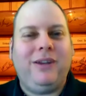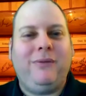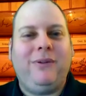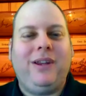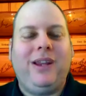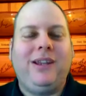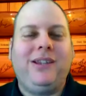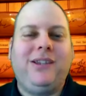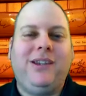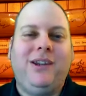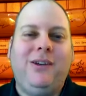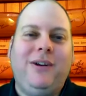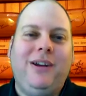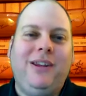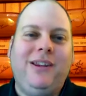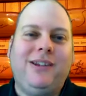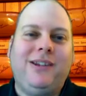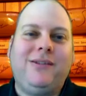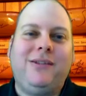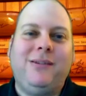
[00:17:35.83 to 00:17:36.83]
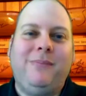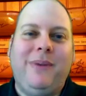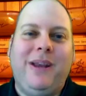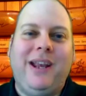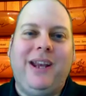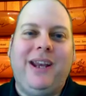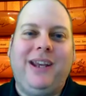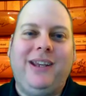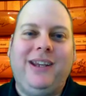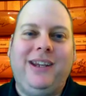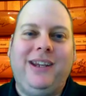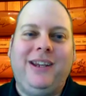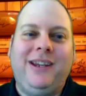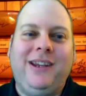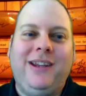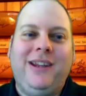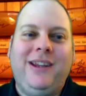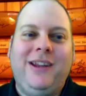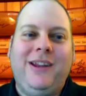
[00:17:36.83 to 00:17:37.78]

they realize, you know what, this is a bad idea.